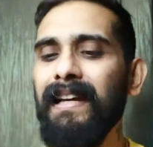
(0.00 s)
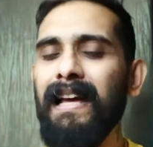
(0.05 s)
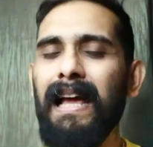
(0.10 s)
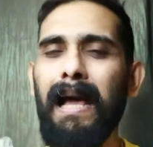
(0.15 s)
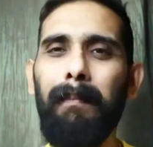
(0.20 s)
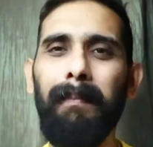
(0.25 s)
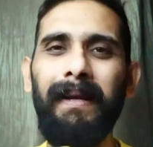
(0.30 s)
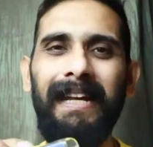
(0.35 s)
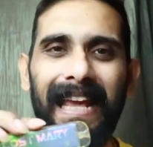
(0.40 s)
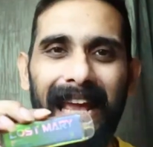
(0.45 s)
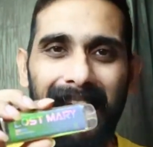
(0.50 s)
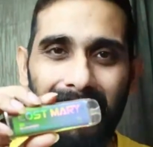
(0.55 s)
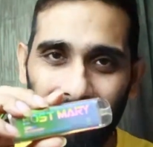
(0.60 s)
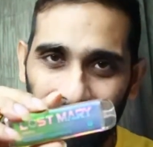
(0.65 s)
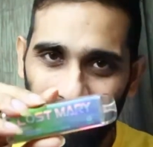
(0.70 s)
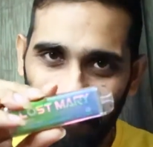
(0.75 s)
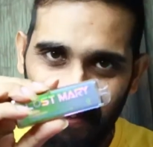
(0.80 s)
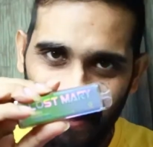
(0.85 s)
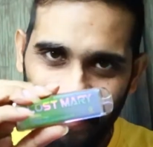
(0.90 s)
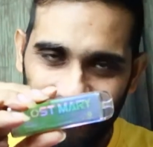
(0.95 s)
I mean,
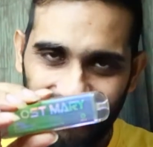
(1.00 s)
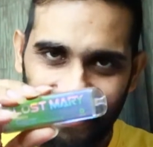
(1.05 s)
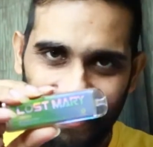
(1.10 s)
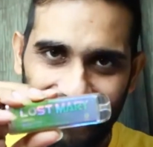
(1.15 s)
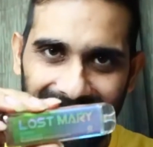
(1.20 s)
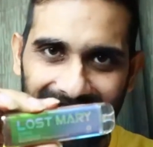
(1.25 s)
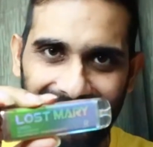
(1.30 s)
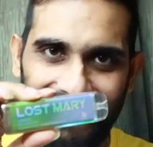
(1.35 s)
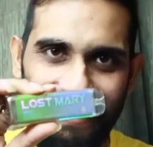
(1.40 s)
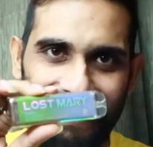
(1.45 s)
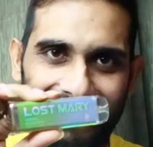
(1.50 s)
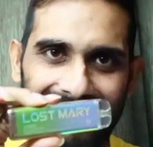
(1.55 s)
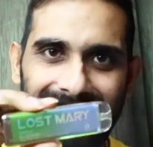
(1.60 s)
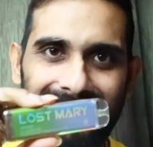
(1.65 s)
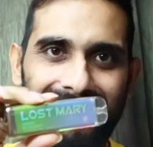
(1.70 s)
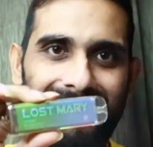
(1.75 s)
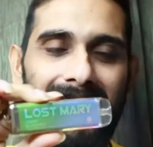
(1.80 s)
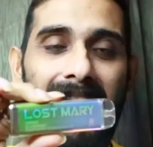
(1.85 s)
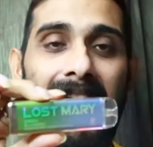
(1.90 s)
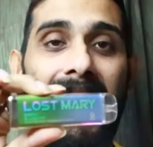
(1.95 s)
everything
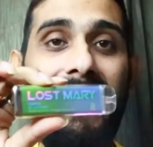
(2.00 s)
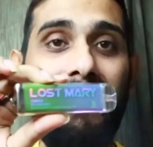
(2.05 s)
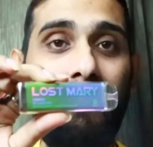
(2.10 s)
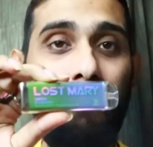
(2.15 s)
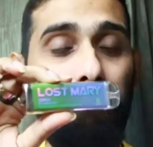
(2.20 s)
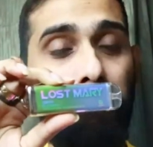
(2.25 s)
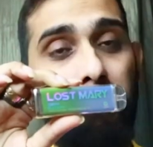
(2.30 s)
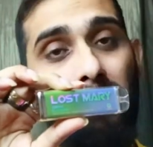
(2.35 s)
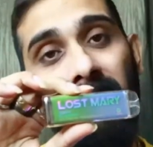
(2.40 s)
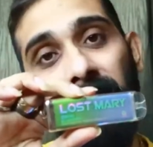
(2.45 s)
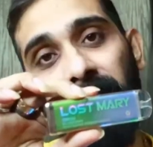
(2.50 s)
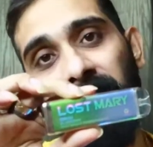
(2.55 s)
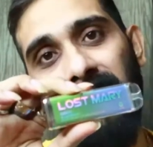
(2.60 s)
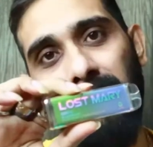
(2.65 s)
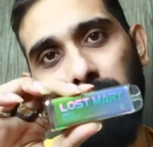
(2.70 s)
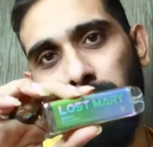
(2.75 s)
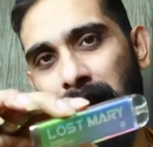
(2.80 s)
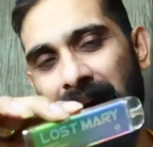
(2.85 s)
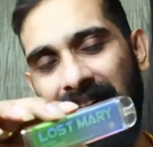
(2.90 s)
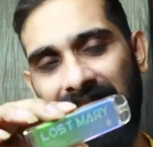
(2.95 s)
is at
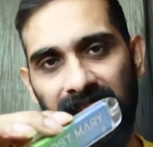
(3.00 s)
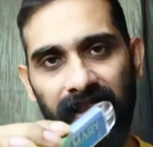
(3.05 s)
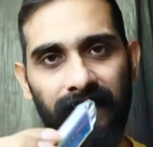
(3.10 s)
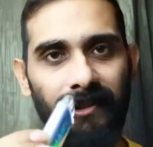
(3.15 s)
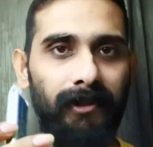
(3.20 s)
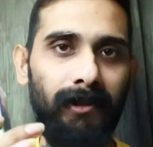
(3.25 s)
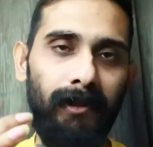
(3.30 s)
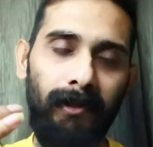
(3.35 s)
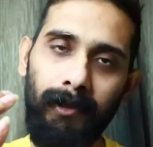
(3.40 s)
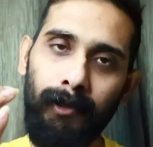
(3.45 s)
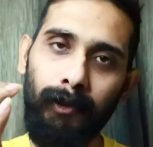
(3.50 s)
perfect balance.